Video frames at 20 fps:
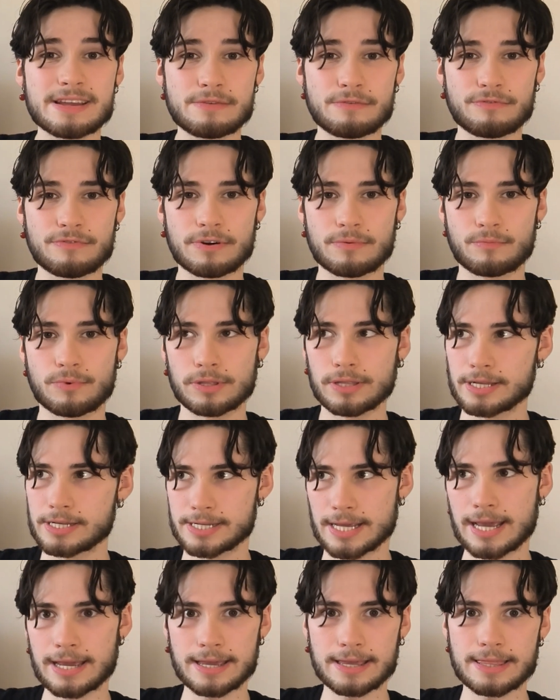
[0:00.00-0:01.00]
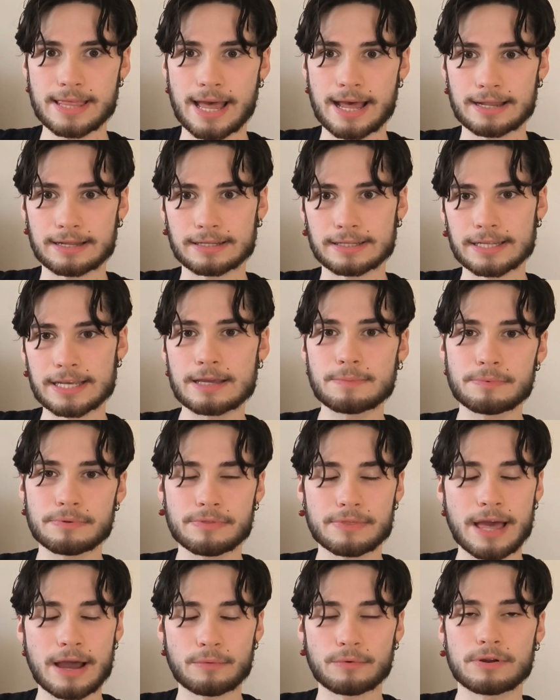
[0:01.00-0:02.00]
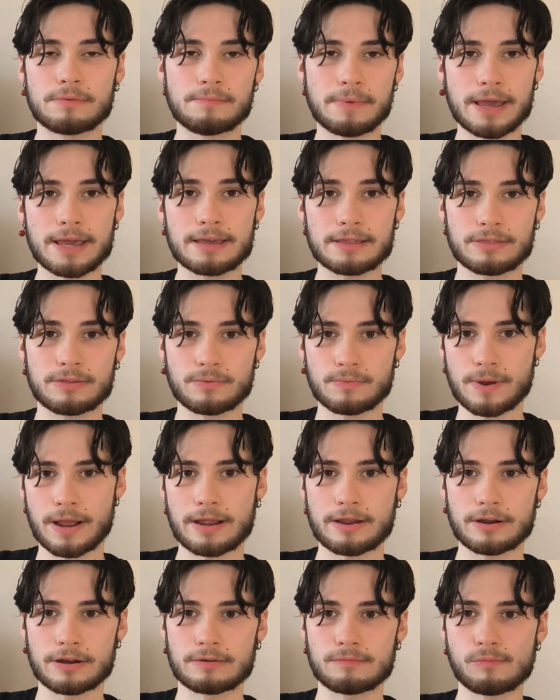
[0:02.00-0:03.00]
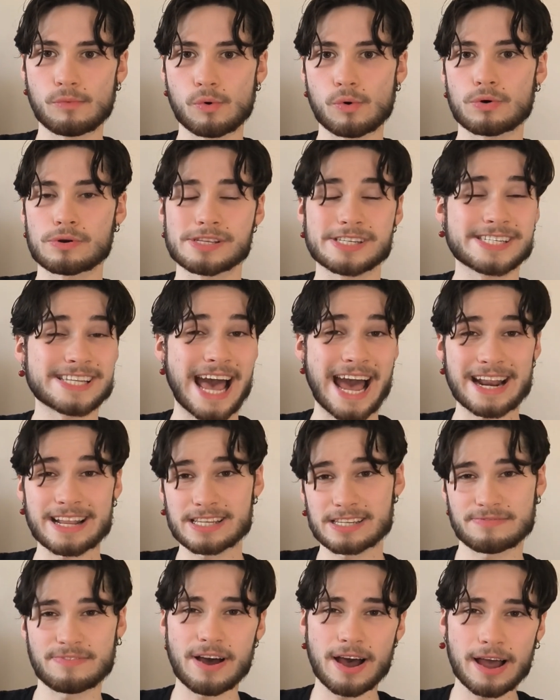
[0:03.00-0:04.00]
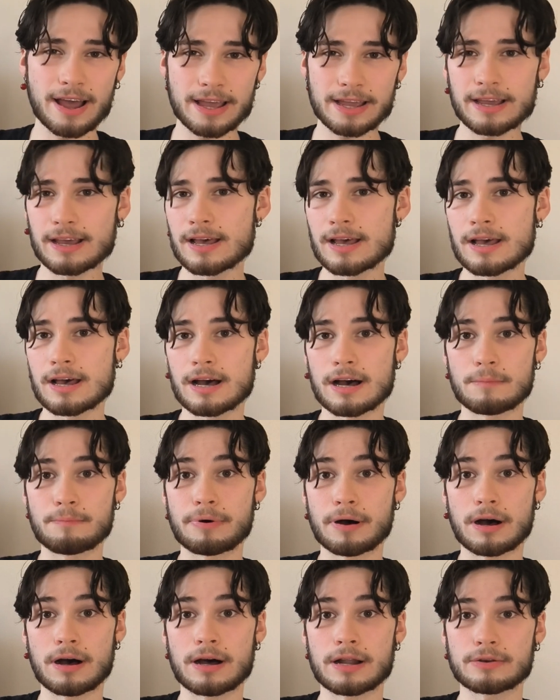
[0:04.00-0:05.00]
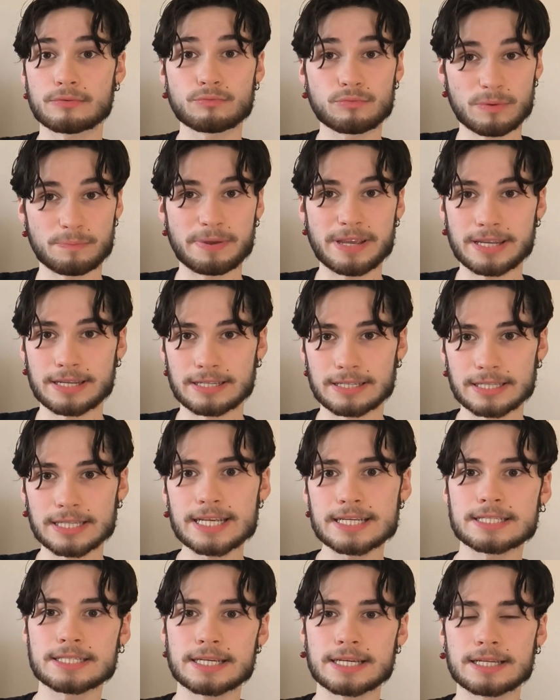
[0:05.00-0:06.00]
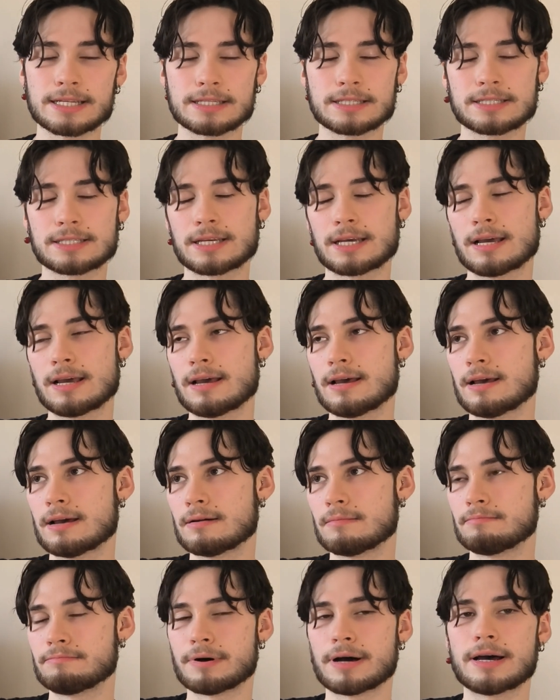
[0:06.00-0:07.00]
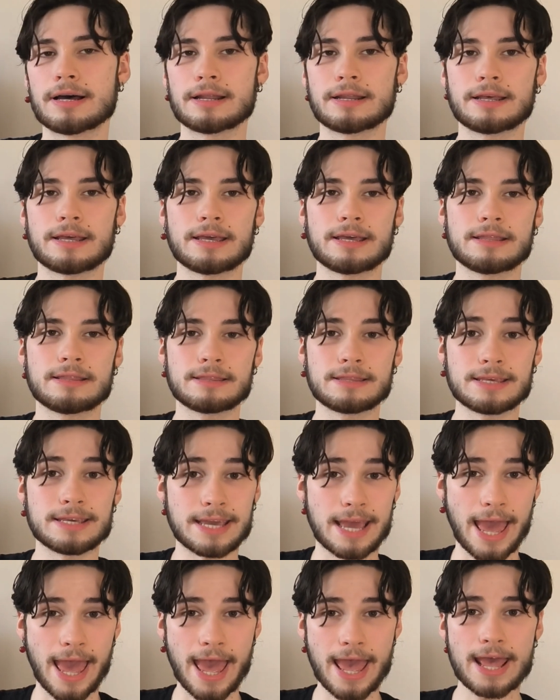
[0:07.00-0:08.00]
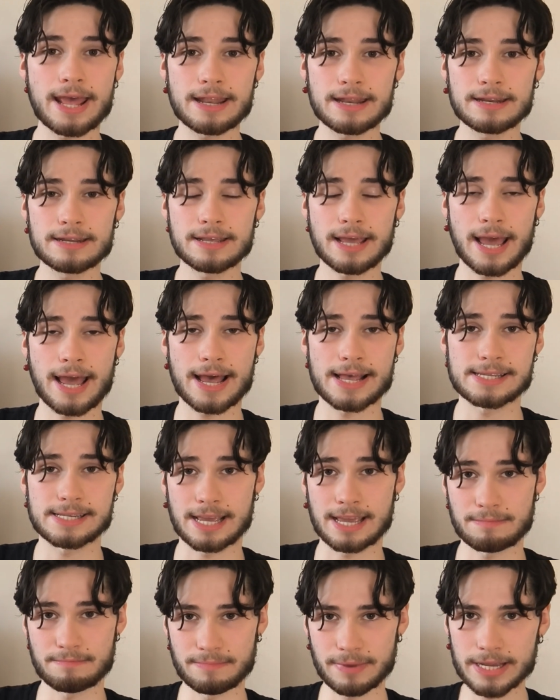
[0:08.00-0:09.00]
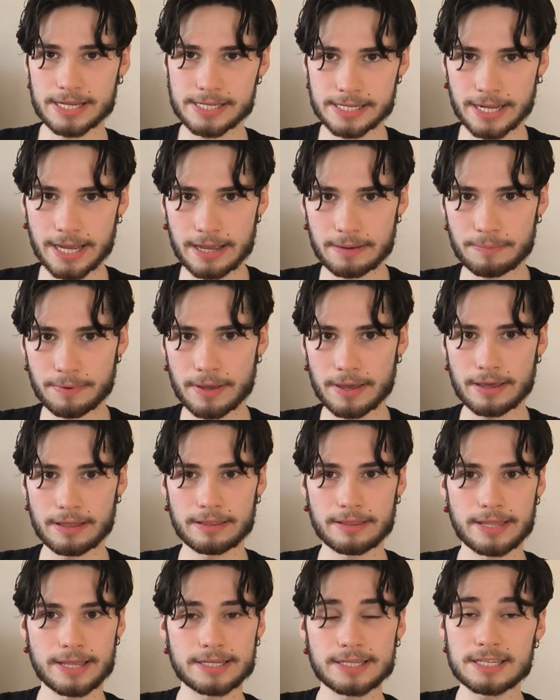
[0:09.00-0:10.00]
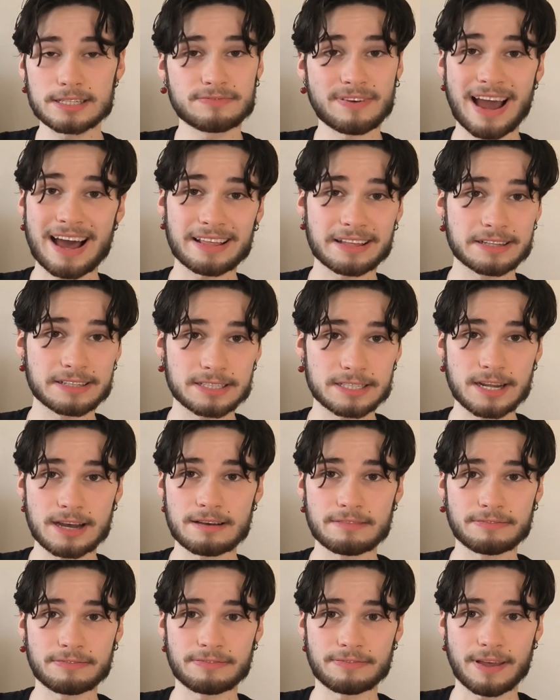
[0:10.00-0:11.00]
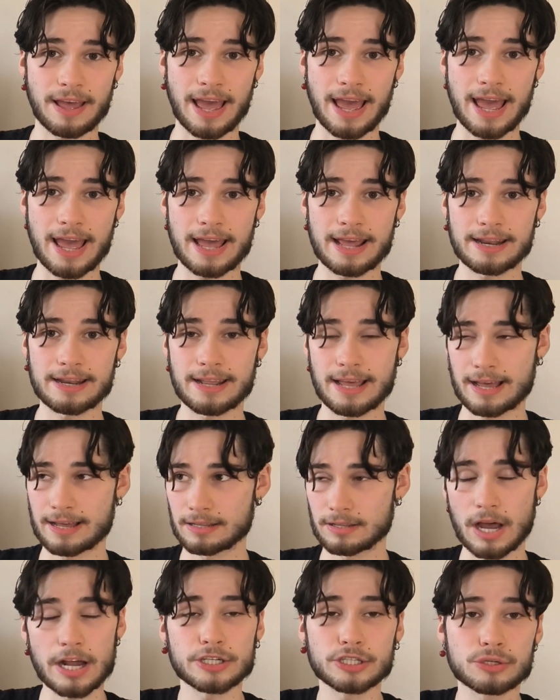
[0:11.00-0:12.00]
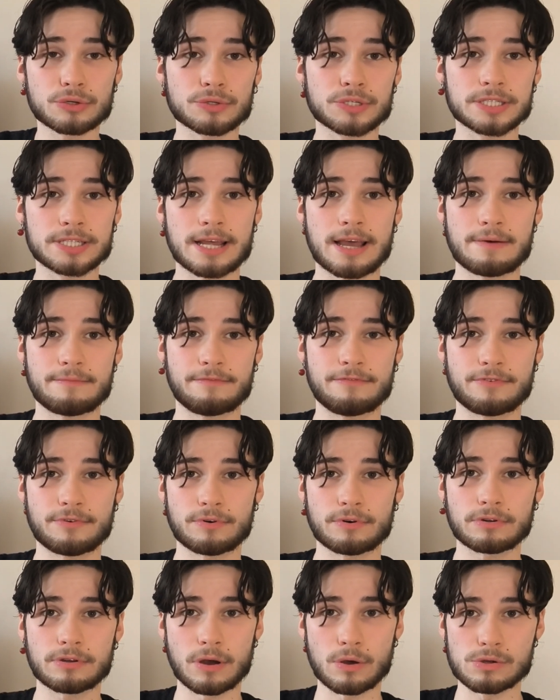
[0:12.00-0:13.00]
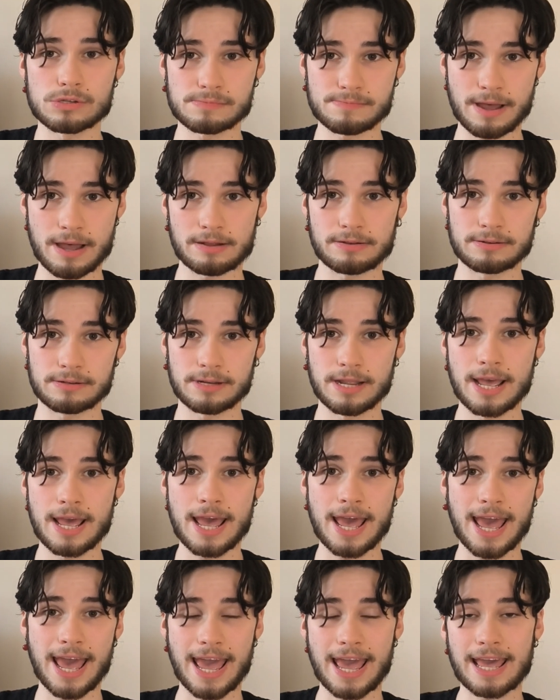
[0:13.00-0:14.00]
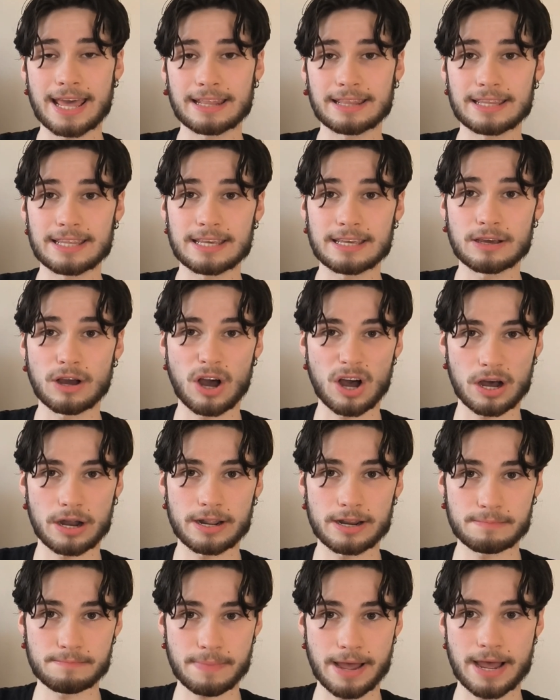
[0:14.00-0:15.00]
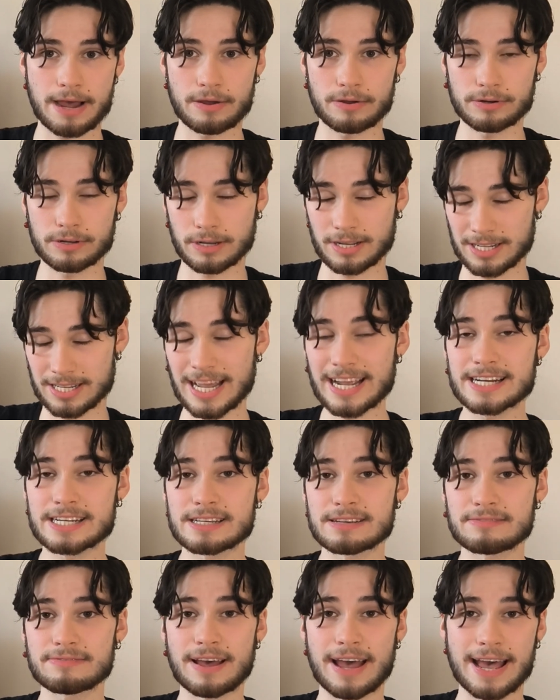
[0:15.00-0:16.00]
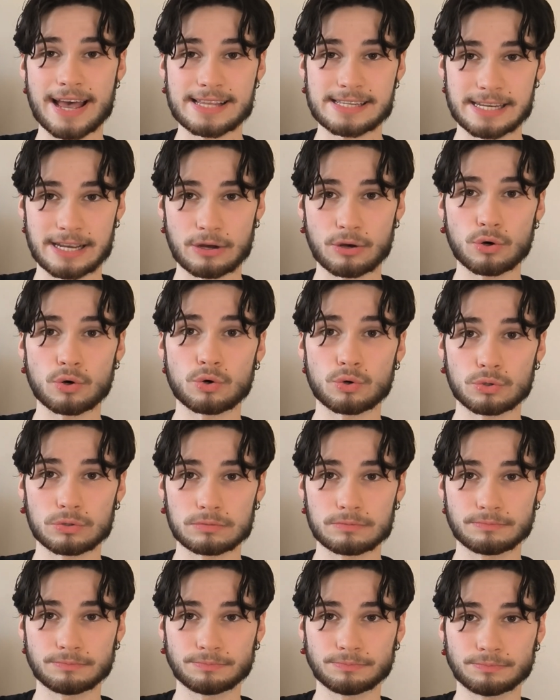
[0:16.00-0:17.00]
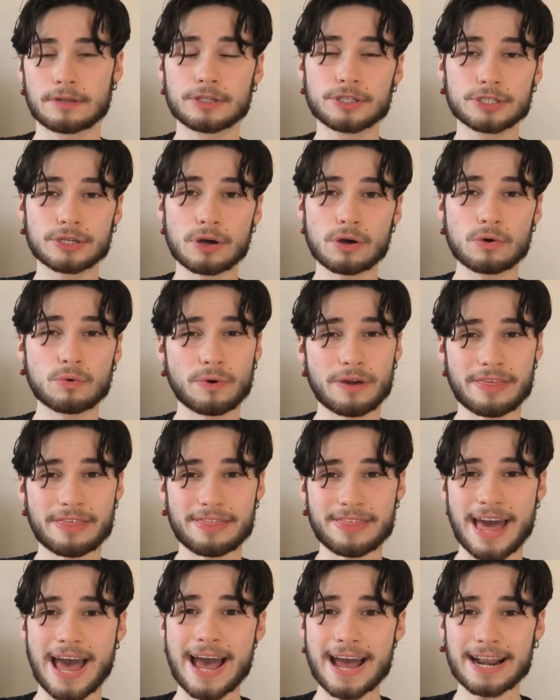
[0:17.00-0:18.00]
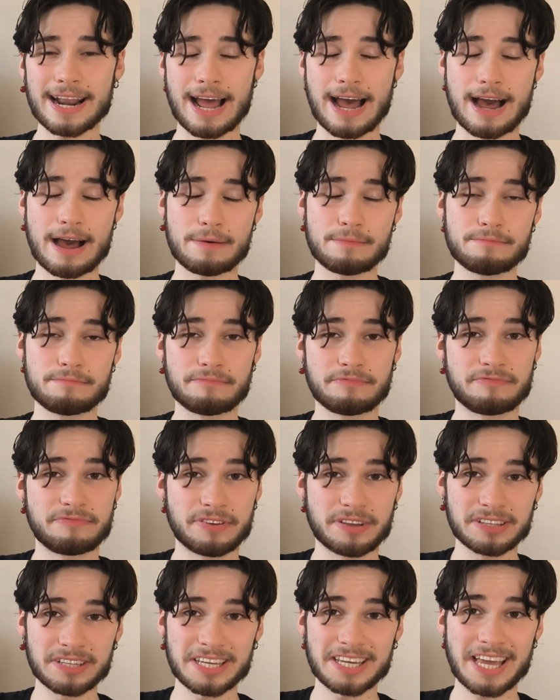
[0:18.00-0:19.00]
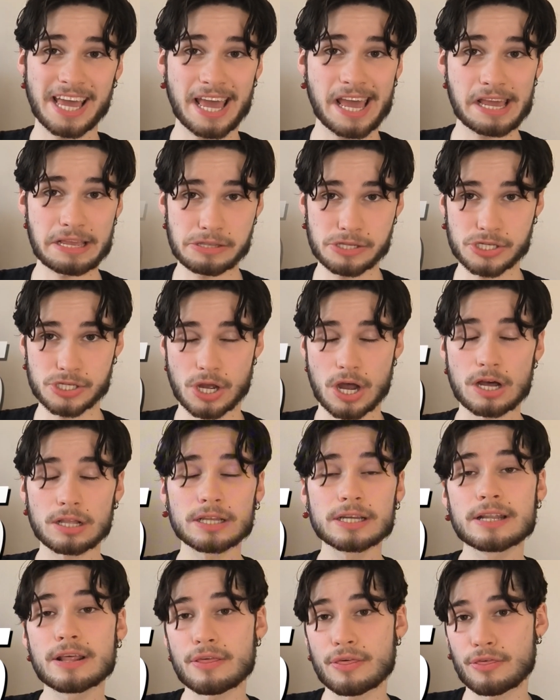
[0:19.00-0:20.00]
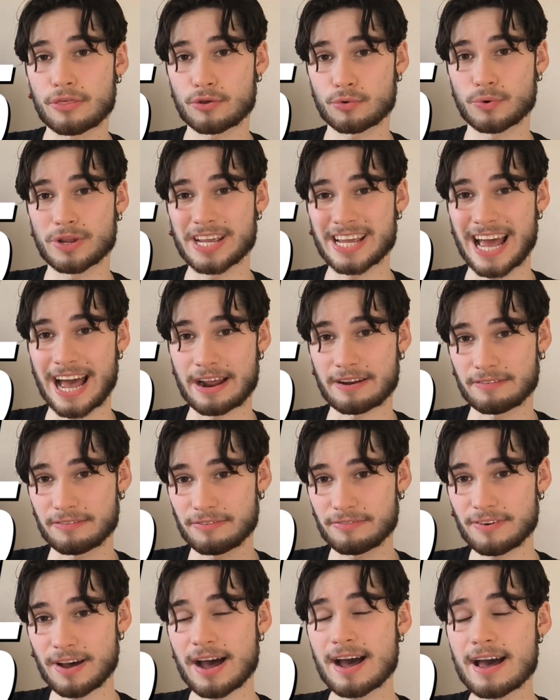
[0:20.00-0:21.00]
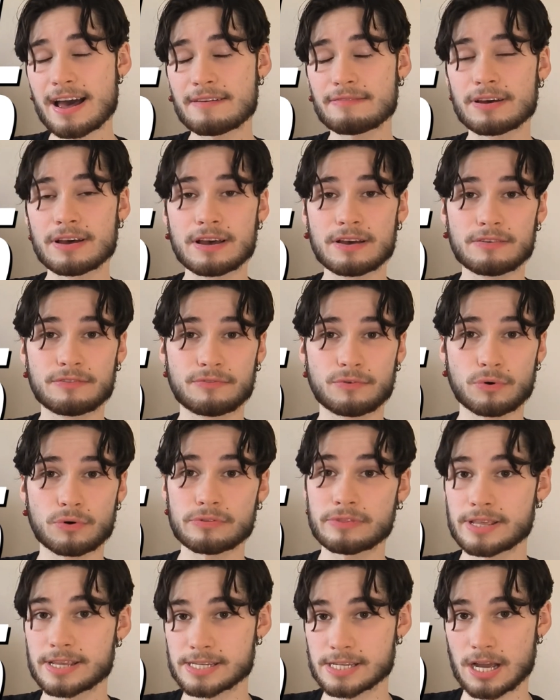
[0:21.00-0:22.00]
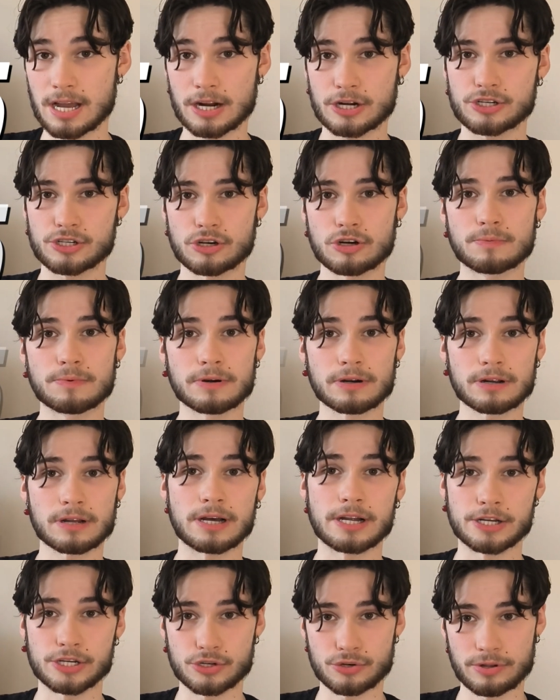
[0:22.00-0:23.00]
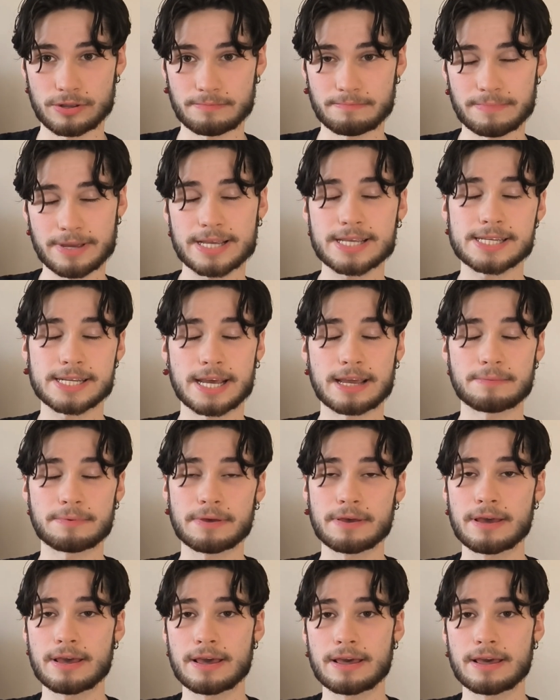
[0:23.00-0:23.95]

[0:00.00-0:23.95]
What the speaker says: it from really taking that leap that would make the record more satisfying upon repeated listens, but in the end, as a mixtape, this is valid stuff and a logical step for Ghost Mountain and the Haunted Mound collective as a whole. So with that, I'm feeling a solid 3 out of 5 for this October country mixtape.